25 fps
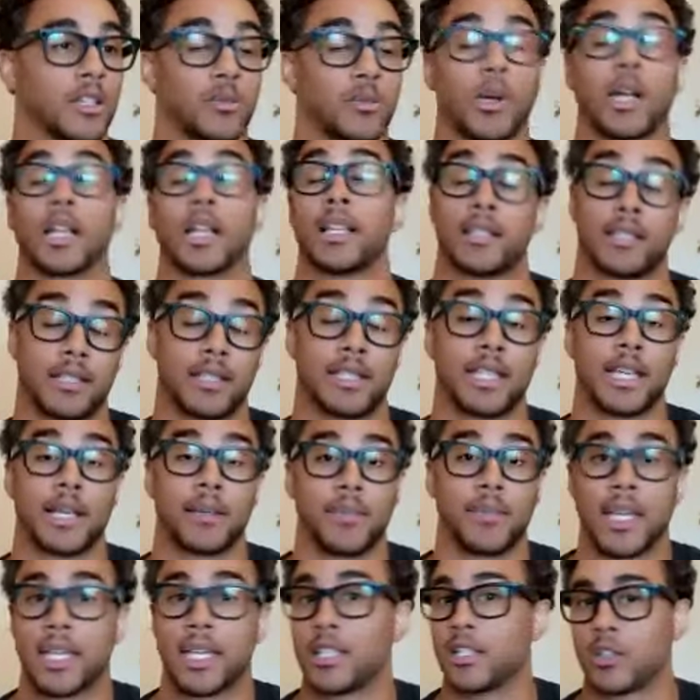As well as the
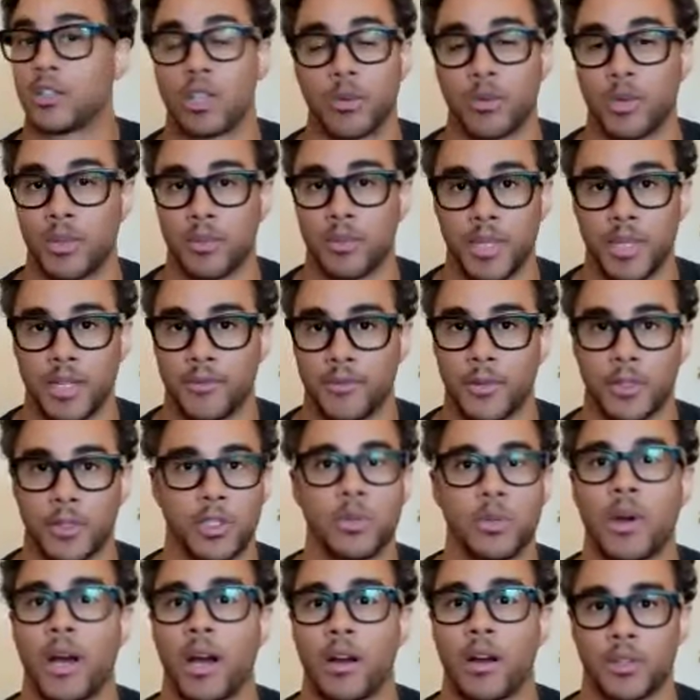same days he's only with me for
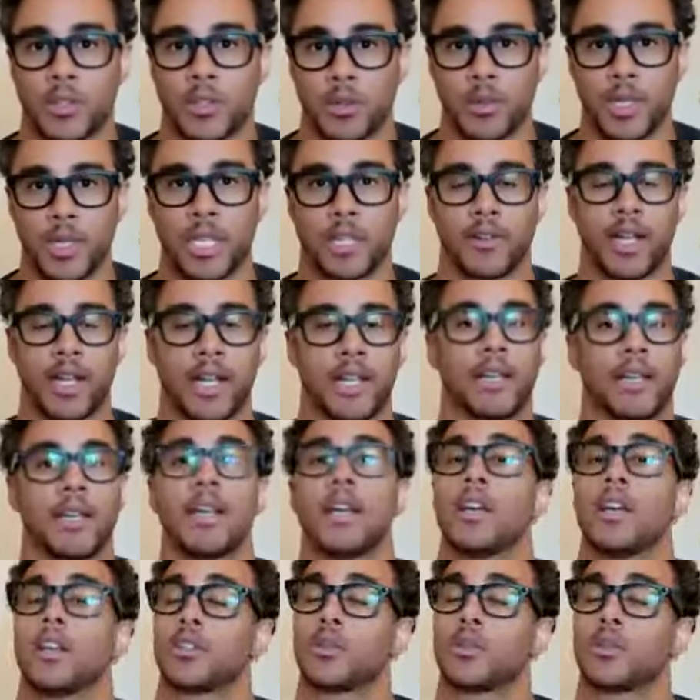2 hours a week, right?